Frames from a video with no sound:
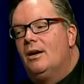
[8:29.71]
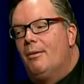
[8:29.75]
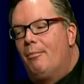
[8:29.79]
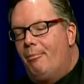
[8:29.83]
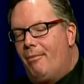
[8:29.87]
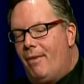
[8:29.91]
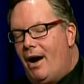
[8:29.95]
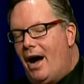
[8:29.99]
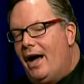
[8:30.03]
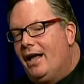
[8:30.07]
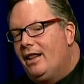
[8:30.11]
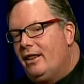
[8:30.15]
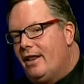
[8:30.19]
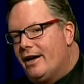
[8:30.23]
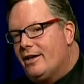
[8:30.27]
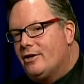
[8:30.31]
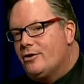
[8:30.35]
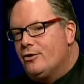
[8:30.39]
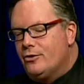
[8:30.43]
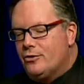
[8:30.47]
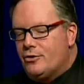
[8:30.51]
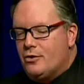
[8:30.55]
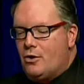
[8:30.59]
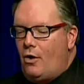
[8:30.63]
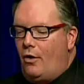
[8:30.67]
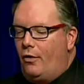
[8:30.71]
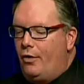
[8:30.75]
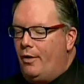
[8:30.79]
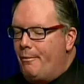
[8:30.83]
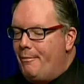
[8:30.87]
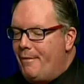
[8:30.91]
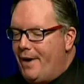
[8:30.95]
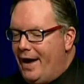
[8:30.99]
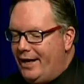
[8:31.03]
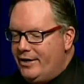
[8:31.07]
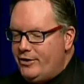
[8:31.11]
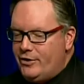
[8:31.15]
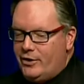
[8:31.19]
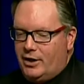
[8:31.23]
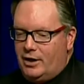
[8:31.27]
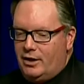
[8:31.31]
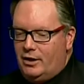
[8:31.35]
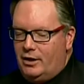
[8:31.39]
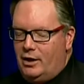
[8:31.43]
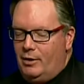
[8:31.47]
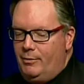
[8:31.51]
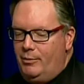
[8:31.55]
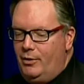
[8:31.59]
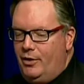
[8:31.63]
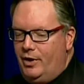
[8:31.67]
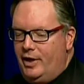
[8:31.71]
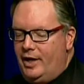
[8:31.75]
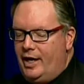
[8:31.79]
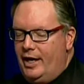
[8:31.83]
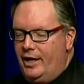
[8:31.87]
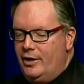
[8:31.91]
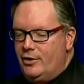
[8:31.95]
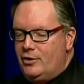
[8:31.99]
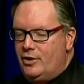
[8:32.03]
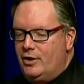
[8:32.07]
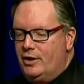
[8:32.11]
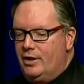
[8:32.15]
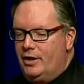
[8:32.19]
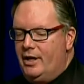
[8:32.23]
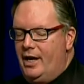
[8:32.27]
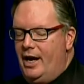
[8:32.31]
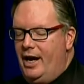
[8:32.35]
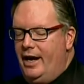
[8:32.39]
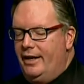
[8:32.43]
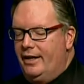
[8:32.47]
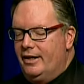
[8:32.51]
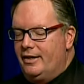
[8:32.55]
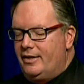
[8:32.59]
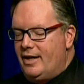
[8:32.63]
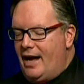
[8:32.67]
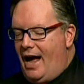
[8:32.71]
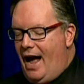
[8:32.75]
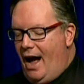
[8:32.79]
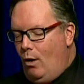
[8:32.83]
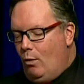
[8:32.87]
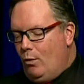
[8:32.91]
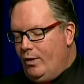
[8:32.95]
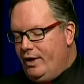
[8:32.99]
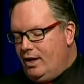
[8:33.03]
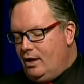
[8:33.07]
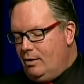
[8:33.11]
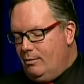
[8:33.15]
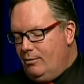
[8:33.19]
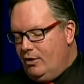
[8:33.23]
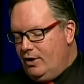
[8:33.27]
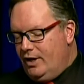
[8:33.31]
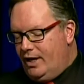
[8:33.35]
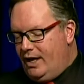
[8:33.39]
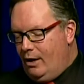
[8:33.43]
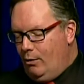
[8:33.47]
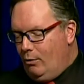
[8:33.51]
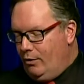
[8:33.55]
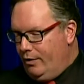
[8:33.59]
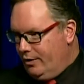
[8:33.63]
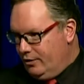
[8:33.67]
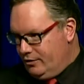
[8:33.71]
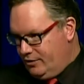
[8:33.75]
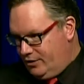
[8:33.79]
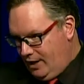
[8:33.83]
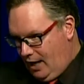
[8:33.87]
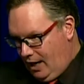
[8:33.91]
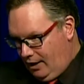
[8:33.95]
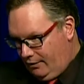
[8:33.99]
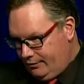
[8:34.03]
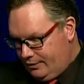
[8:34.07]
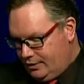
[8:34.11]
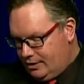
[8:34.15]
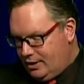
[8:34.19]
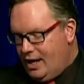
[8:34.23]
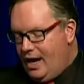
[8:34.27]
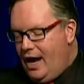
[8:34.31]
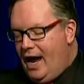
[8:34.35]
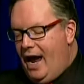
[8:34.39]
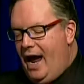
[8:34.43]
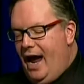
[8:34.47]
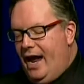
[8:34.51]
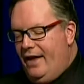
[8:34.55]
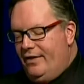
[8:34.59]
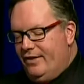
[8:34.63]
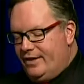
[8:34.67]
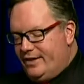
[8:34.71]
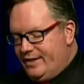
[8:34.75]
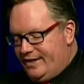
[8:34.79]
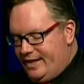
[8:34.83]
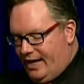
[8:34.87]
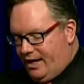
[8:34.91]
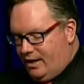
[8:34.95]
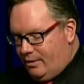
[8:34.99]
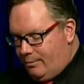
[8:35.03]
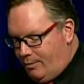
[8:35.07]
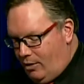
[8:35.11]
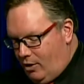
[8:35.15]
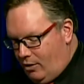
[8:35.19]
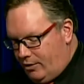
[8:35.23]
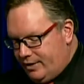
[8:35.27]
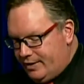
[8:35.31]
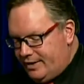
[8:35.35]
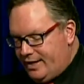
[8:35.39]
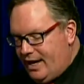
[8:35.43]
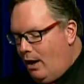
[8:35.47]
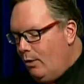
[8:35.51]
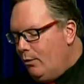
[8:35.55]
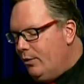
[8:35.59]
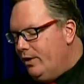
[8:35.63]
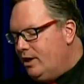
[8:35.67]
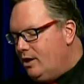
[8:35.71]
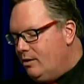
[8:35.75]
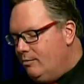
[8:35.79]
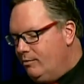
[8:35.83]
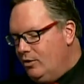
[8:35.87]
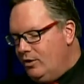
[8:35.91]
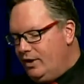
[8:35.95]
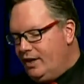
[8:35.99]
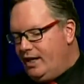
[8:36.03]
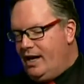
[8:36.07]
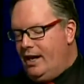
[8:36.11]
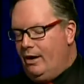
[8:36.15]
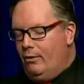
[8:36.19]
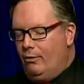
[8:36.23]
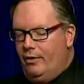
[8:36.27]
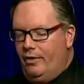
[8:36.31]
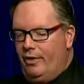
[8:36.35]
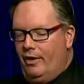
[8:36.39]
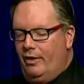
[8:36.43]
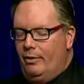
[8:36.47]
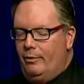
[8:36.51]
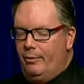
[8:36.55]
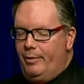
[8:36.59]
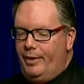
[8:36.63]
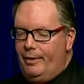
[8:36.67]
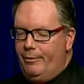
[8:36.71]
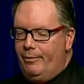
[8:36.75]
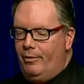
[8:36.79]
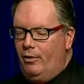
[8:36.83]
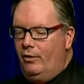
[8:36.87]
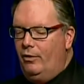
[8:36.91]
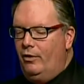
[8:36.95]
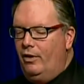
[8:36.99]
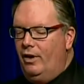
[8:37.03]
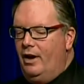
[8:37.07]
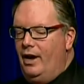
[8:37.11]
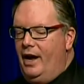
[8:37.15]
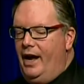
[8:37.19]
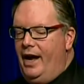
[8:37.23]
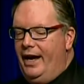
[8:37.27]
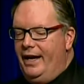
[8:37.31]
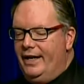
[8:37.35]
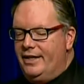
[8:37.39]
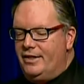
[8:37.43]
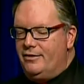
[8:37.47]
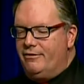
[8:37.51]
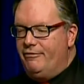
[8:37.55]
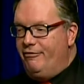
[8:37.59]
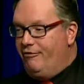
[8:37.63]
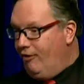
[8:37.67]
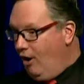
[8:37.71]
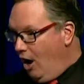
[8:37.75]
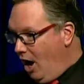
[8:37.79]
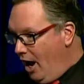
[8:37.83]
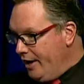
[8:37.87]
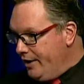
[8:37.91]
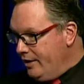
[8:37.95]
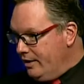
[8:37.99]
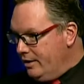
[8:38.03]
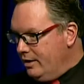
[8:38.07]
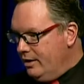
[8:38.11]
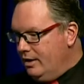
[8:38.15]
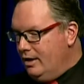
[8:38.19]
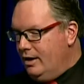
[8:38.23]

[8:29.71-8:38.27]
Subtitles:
My lecture is called The Magic of Communication, and it's how we communicate with ourselves. And the second part is how we communicate with other people. It's fun.